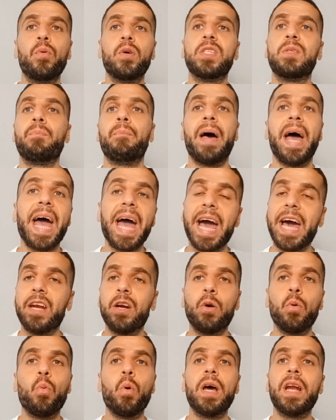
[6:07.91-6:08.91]
was bad
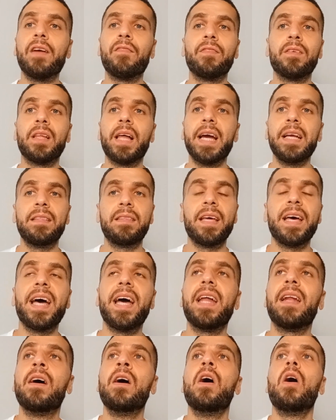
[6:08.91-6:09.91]
or whatever like
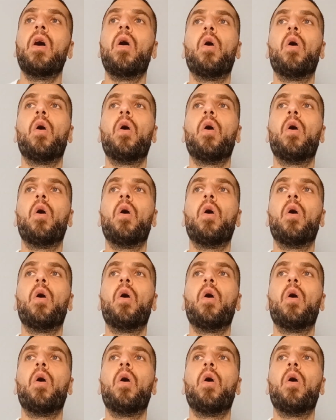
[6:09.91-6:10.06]
that